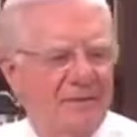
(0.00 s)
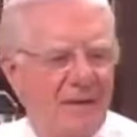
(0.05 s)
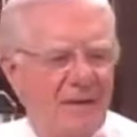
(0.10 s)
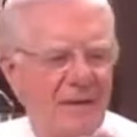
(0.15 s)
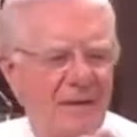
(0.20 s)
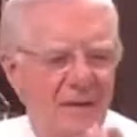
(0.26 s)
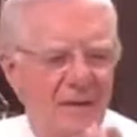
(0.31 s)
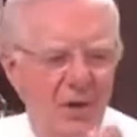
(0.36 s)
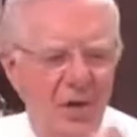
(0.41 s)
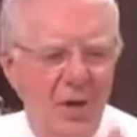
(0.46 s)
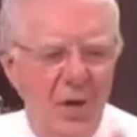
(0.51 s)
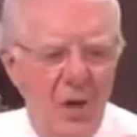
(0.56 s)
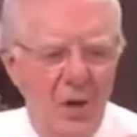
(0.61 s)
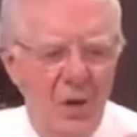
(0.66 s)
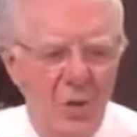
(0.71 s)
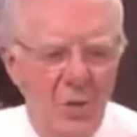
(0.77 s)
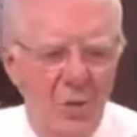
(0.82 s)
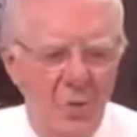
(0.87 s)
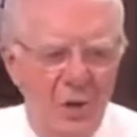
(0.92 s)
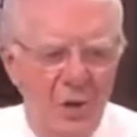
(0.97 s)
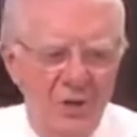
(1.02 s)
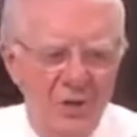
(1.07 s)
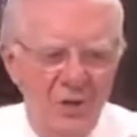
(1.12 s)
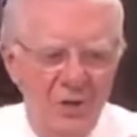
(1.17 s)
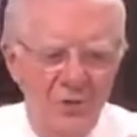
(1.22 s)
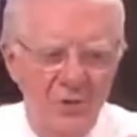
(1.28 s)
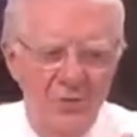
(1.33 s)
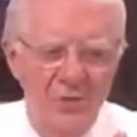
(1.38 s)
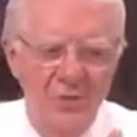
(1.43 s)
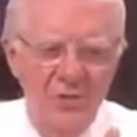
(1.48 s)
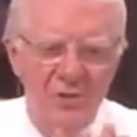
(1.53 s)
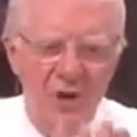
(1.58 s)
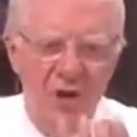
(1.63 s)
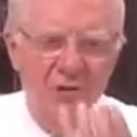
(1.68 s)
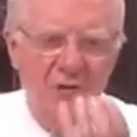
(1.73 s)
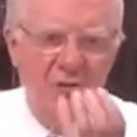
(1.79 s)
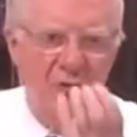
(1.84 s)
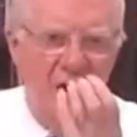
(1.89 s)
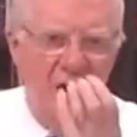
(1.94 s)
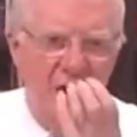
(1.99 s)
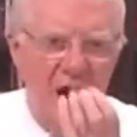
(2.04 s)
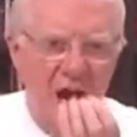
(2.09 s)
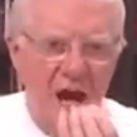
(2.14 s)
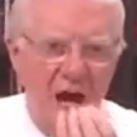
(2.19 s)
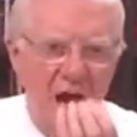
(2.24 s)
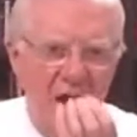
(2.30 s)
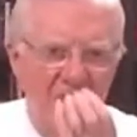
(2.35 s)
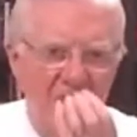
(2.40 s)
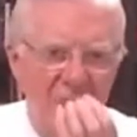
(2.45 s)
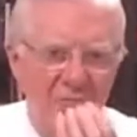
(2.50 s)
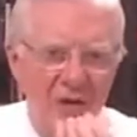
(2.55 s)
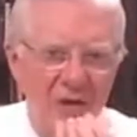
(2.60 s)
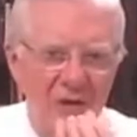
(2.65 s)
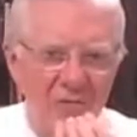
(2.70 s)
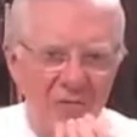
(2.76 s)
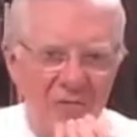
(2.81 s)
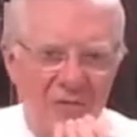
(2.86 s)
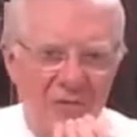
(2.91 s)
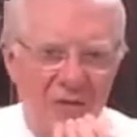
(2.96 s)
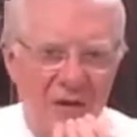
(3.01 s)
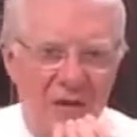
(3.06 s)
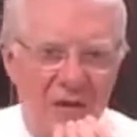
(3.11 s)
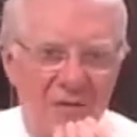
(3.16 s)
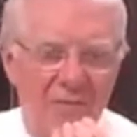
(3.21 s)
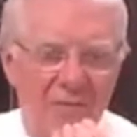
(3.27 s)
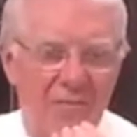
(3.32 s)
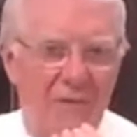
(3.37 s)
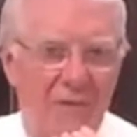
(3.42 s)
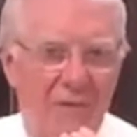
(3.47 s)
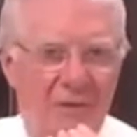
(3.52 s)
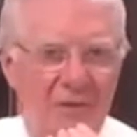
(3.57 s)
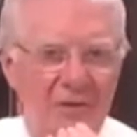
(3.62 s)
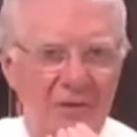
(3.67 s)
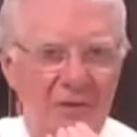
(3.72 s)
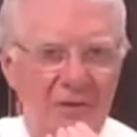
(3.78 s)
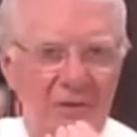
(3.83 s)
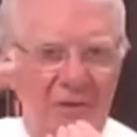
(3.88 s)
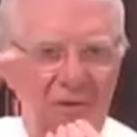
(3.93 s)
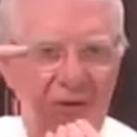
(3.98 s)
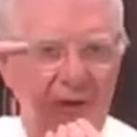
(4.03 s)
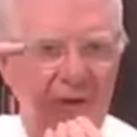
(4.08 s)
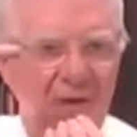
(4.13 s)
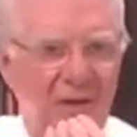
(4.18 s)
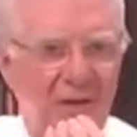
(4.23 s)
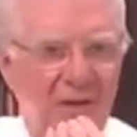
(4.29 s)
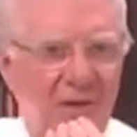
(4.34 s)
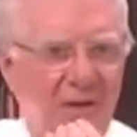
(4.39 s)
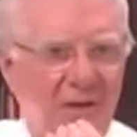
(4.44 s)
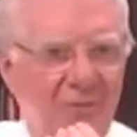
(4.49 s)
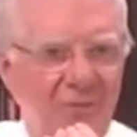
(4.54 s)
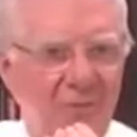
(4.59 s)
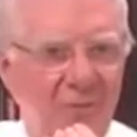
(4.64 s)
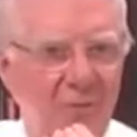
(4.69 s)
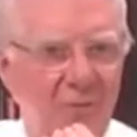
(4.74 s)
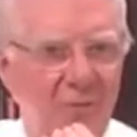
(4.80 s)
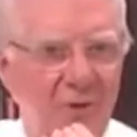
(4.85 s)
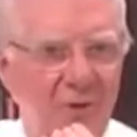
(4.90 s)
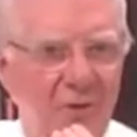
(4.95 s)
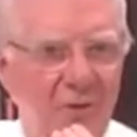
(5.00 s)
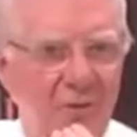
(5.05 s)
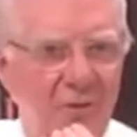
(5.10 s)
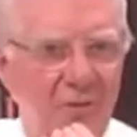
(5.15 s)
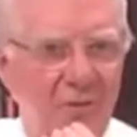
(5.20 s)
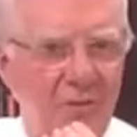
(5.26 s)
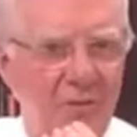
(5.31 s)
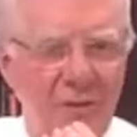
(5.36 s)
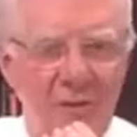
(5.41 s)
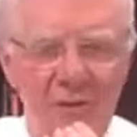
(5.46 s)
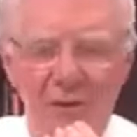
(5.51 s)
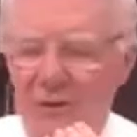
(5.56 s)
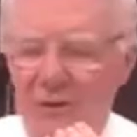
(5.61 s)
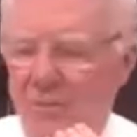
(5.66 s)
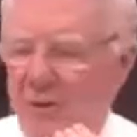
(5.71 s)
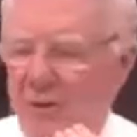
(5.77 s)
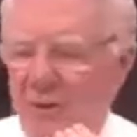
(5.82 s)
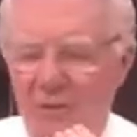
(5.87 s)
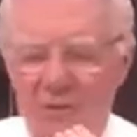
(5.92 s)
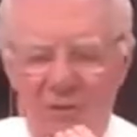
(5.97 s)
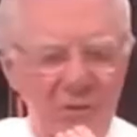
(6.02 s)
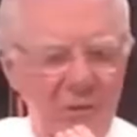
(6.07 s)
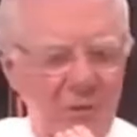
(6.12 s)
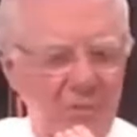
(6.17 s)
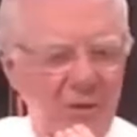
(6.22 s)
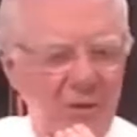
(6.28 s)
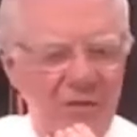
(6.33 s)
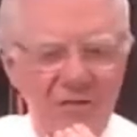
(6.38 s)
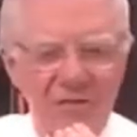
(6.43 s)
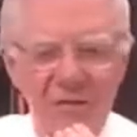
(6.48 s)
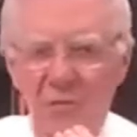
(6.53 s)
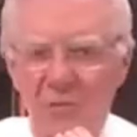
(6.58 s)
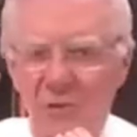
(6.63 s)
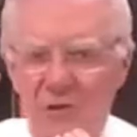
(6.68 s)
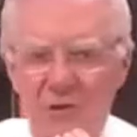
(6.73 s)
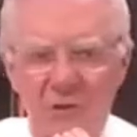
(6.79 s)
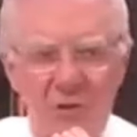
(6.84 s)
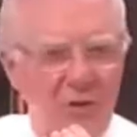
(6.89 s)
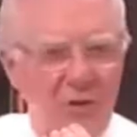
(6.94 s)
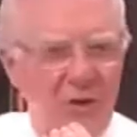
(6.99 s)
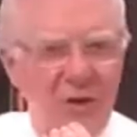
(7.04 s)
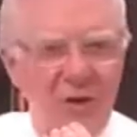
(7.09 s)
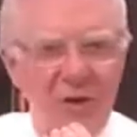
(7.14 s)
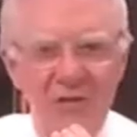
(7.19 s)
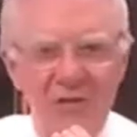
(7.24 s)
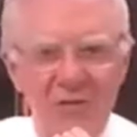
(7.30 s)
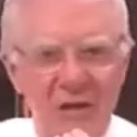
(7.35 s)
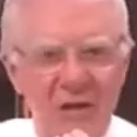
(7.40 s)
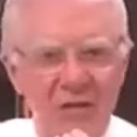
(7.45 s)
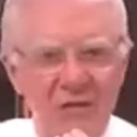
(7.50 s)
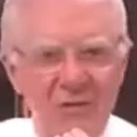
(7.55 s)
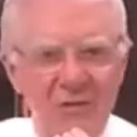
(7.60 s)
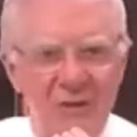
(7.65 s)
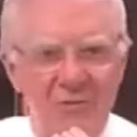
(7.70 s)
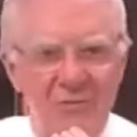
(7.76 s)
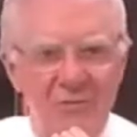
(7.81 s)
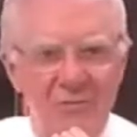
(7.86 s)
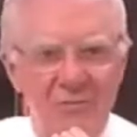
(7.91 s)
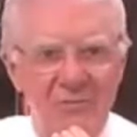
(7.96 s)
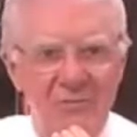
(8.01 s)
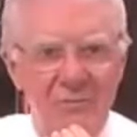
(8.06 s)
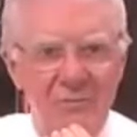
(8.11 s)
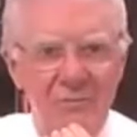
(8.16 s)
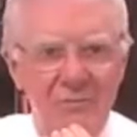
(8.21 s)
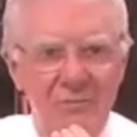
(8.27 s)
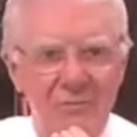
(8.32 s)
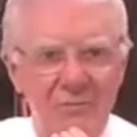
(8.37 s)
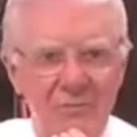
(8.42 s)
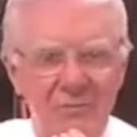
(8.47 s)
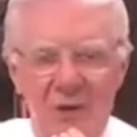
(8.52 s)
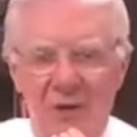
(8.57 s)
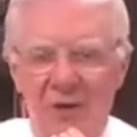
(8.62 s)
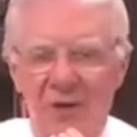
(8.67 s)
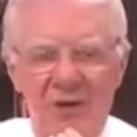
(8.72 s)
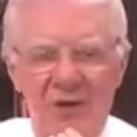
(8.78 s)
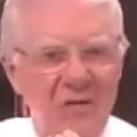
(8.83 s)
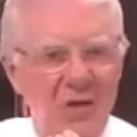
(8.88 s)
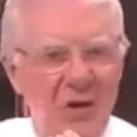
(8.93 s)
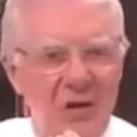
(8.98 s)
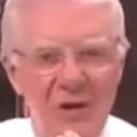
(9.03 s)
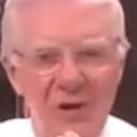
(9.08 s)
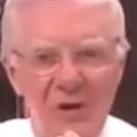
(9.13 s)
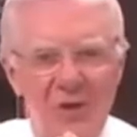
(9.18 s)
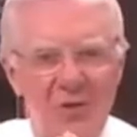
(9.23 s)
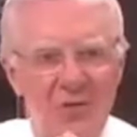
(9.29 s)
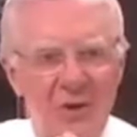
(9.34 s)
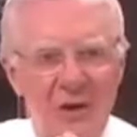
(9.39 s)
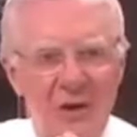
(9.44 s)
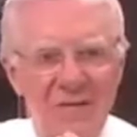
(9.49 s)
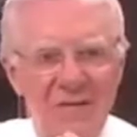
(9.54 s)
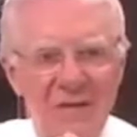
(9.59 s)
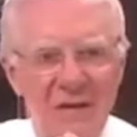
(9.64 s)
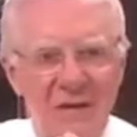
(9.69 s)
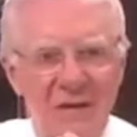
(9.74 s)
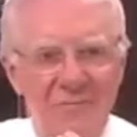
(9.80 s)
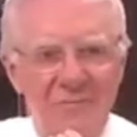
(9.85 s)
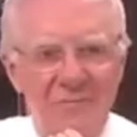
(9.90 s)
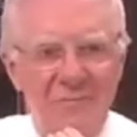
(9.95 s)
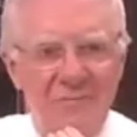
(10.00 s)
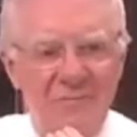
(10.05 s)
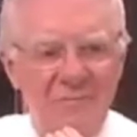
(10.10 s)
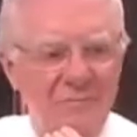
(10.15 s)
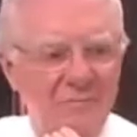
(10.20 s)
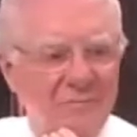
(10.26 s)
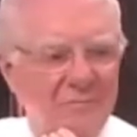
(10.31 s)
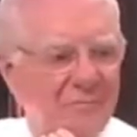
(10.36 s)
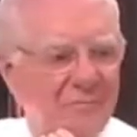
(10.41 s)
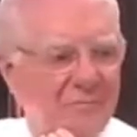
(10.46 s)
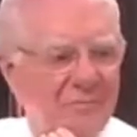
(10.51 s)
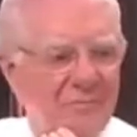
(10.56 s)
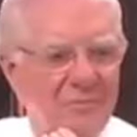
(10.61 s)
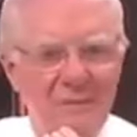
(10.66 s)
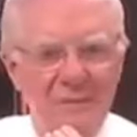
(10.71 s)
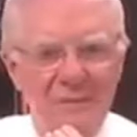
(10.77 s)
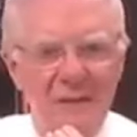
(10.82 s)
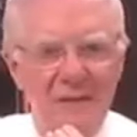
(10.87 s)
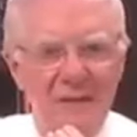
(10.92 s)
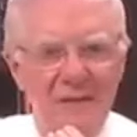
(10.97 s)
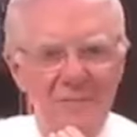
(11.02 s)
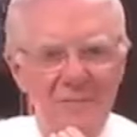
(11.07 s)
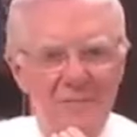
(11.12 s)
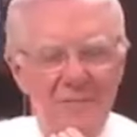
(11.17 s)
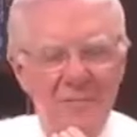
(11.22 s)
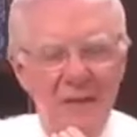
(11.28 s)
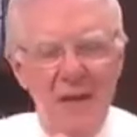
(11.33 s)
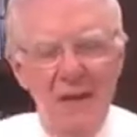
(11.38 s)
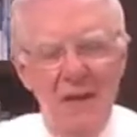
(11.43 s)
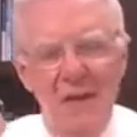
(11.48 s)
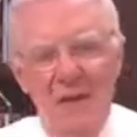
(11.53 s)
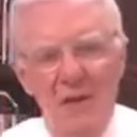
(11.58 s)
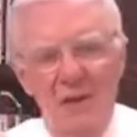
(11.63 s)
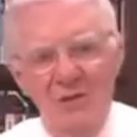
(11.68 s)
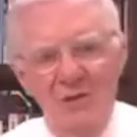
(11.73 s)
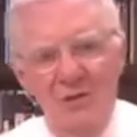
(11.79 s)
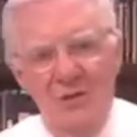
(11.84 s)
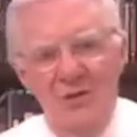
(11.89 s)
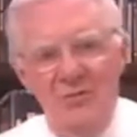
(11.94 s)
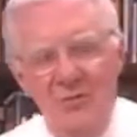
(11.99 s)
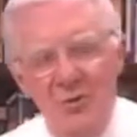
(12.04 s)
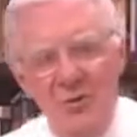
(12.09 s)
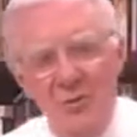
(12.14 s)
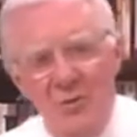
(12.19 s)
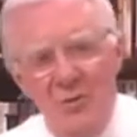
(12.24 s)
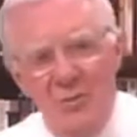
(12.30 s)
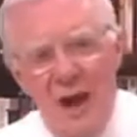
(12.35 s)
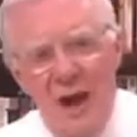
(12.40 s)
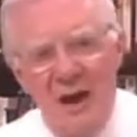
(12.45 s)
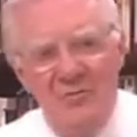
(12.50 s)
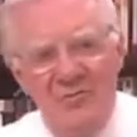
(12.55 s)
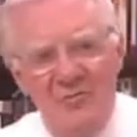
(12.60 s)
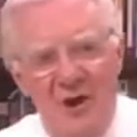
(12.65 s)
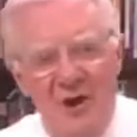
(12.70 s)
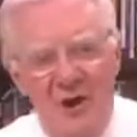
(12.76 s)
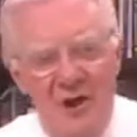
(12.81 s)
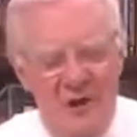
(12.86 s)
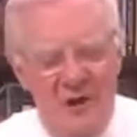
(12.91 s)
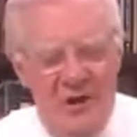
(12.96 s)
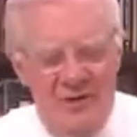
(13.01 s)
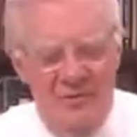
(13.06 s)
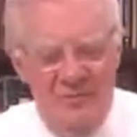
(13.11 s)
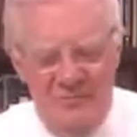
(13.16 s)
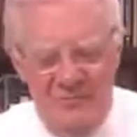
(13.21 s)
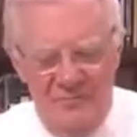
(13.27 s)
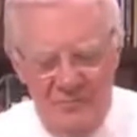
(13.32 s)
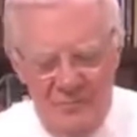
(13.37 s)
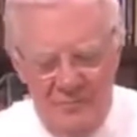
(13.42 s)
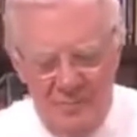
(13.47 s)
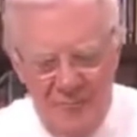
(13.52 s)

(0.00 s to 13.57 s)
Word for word: See? When you move on to a higher frequency, you're dealing in a different world. The people you're mixing with don't understand you. They're going to tell you you're crazy. See? Do you know, if you go back far enough,